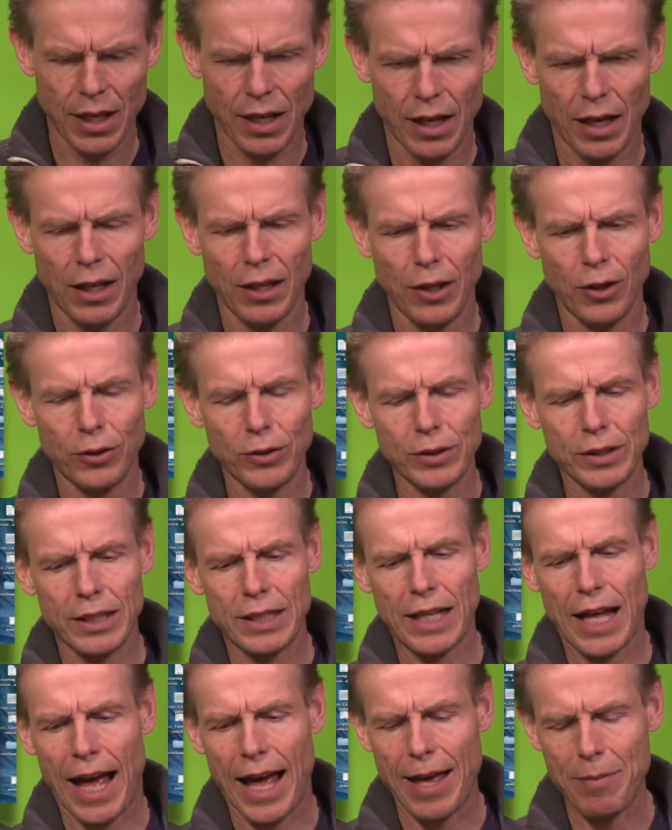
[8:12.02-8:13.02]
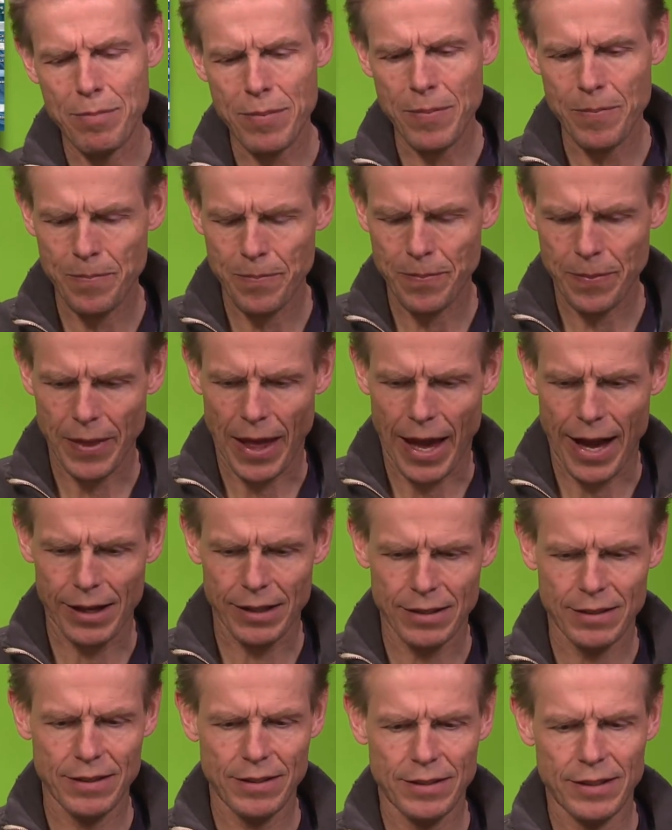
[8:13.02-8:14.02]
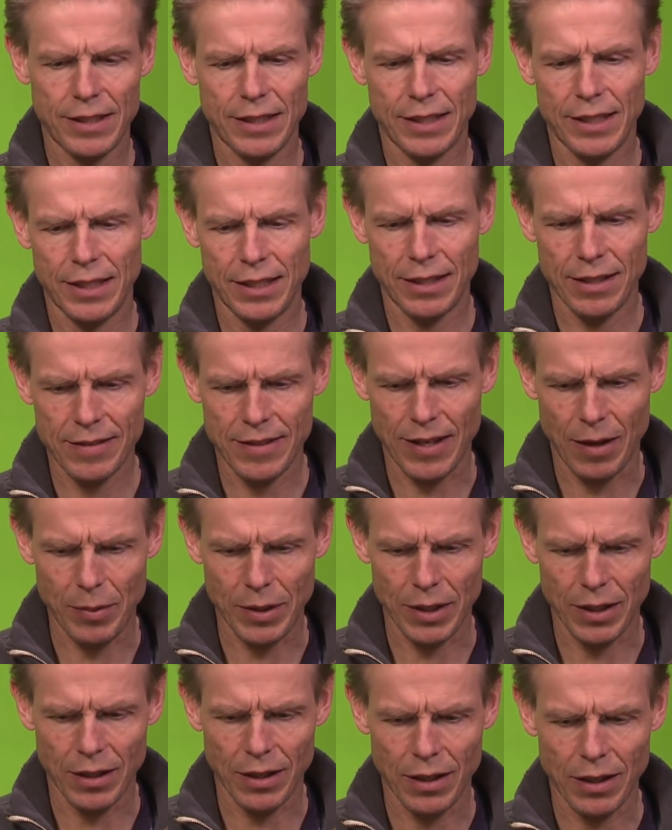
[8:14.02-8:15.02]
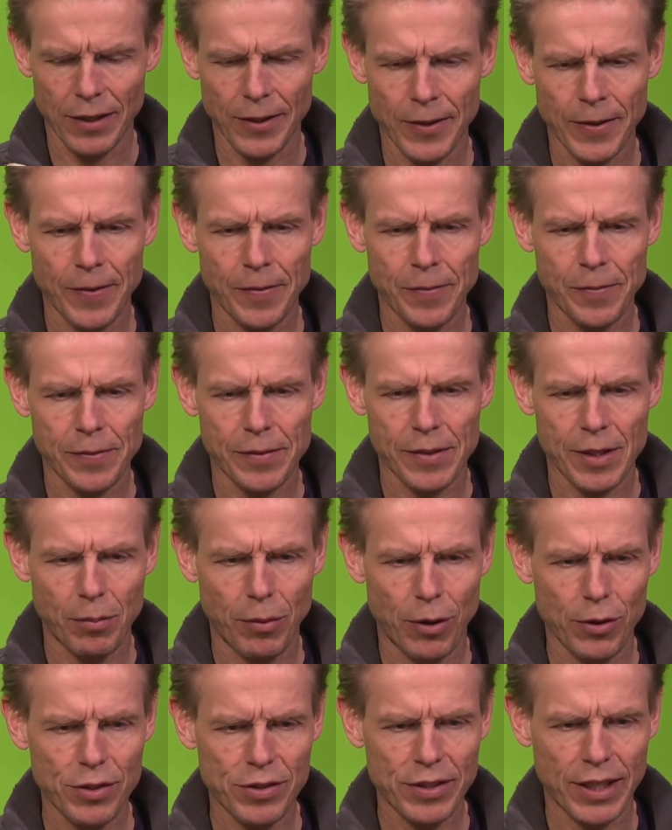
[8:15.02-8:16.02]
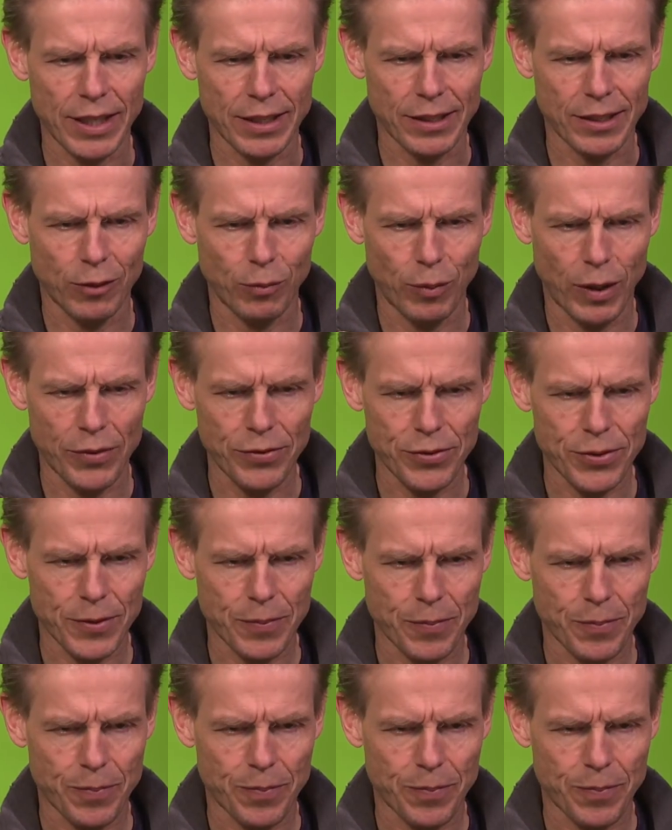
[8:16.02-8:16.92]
along the time axis in the seminar, the most central ones.